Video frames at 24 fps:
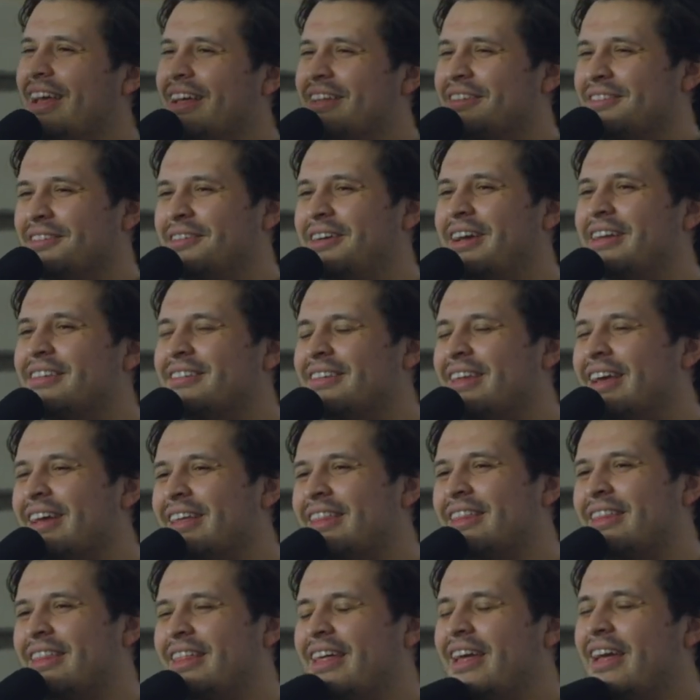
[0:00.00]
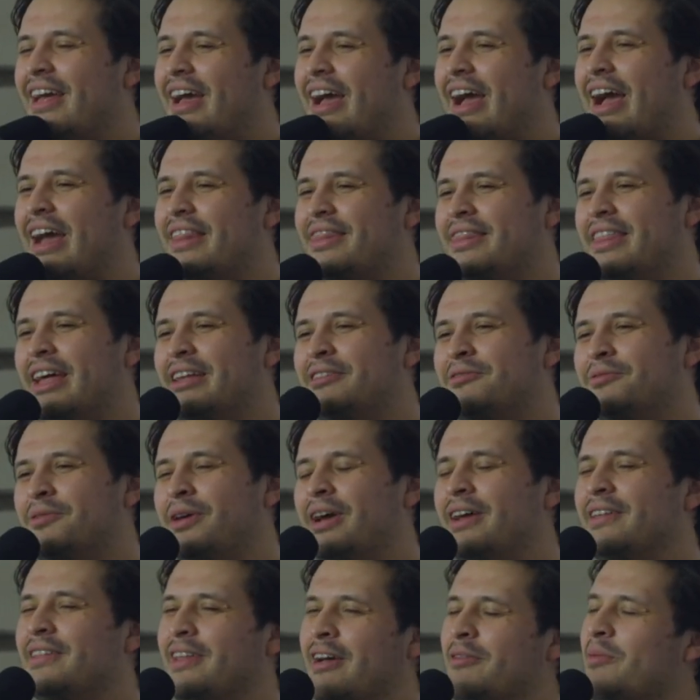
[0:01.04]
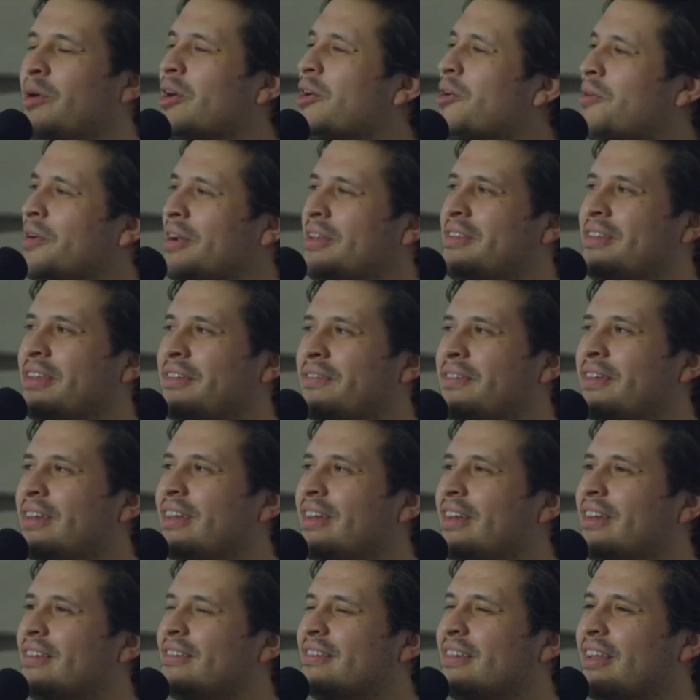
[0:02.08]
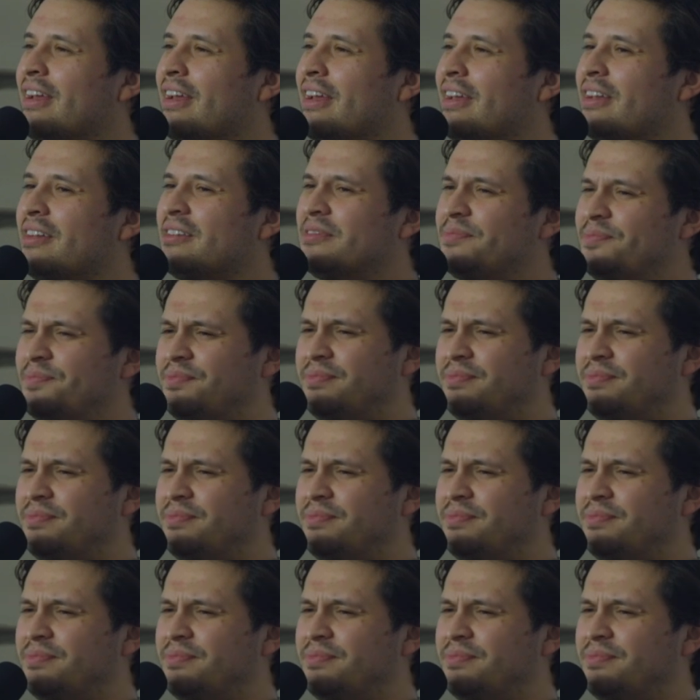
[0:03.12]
So it's like that's why I love about creativity. It's like